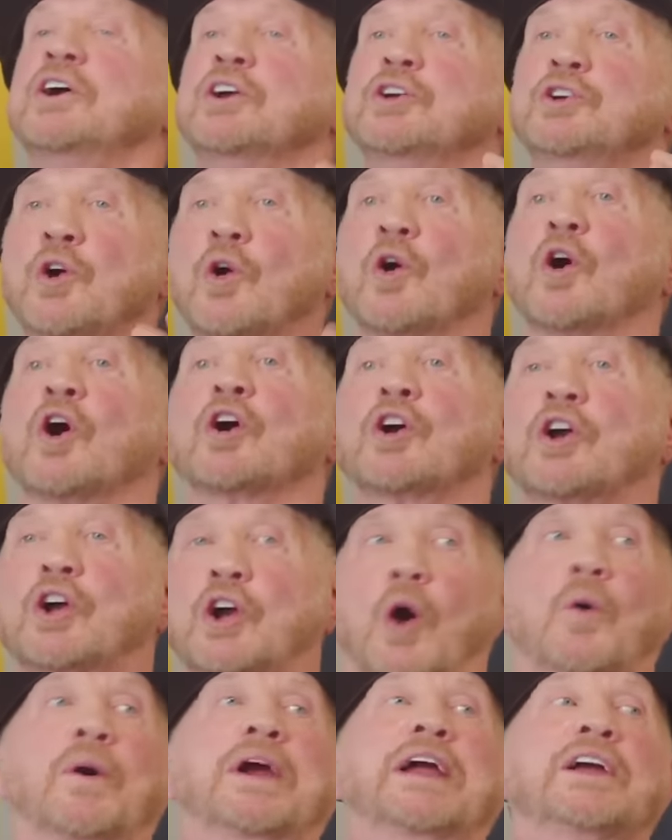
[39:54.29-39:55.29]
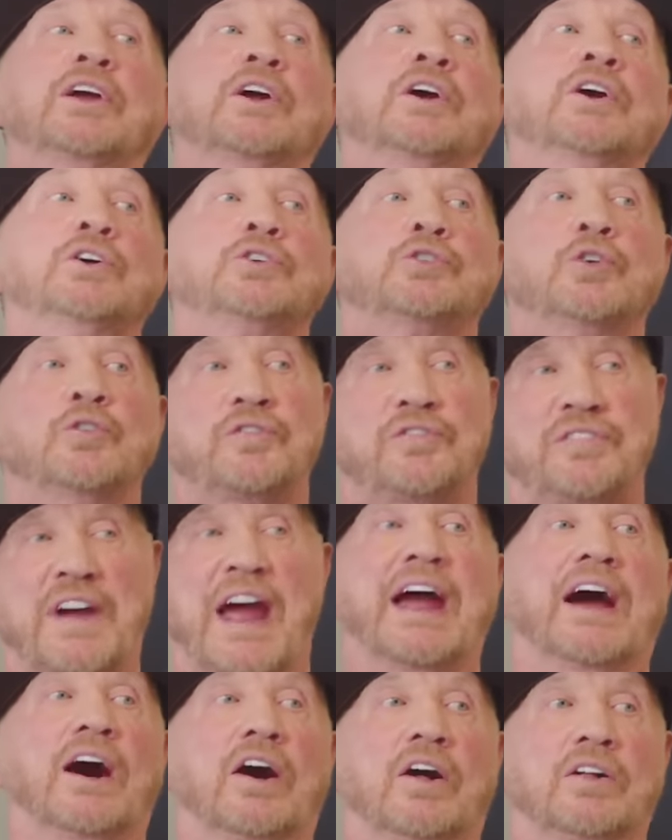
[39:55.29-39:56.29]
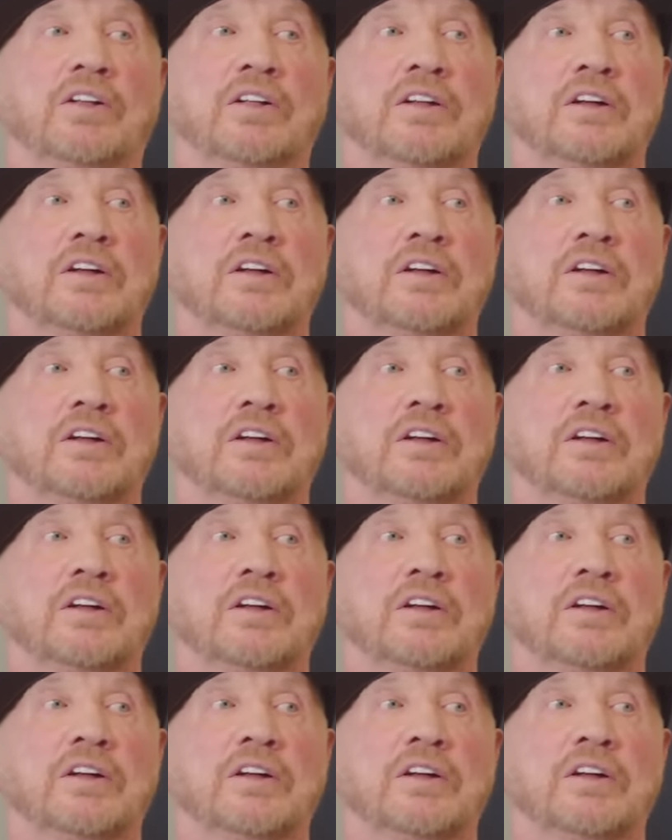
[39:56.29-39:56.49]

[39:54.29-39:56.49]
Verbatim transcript: you're going to fail.